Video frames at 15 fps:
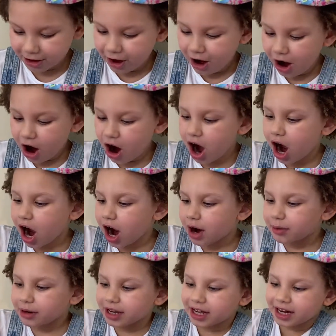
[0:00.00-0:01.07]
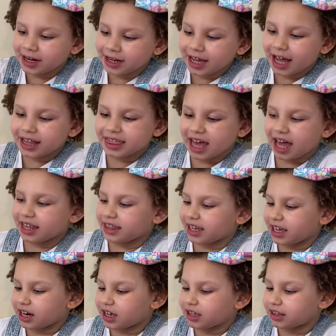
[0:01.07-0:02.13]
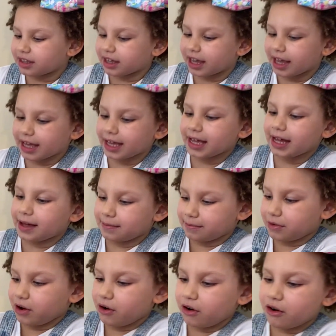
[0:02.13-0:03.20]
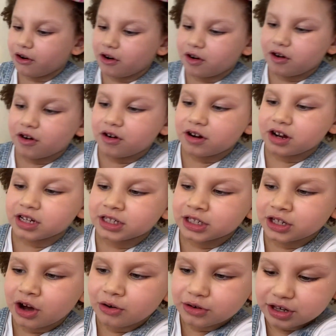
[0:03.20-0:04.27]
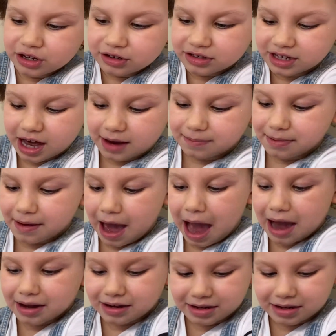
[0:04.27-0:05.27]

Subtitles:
Oh, we're gonna get that little lamb. Oh, it's so cute, that pack.